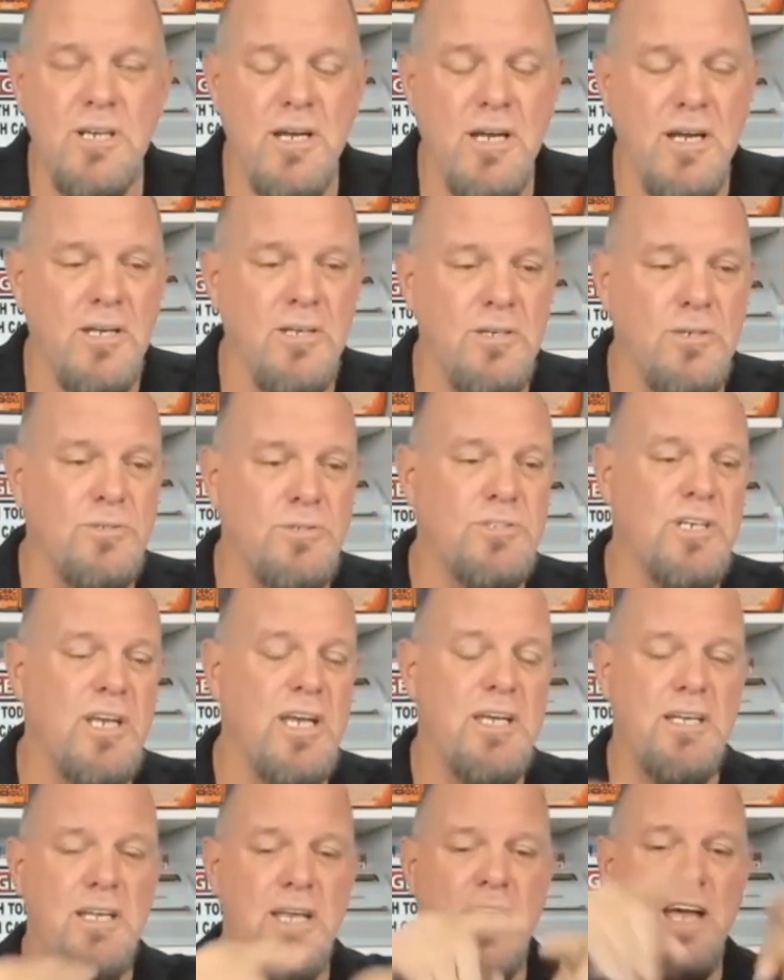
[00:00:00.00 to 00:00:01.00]
I used
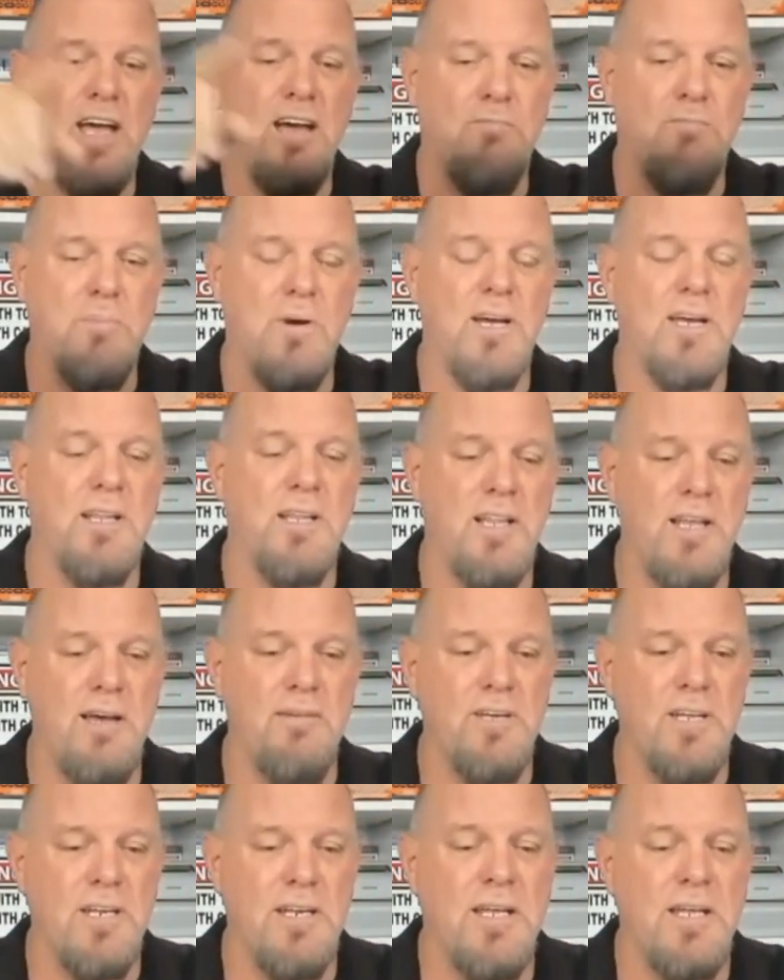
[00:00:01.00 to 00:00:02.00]
the 8.5 by
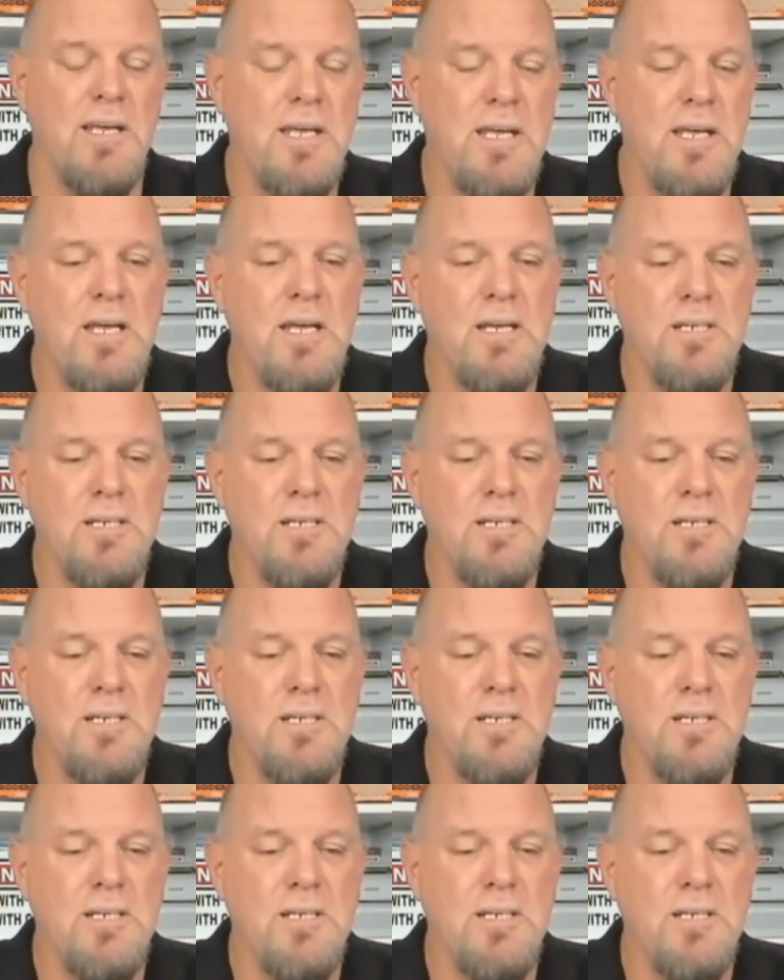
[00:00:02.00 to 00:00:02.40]
11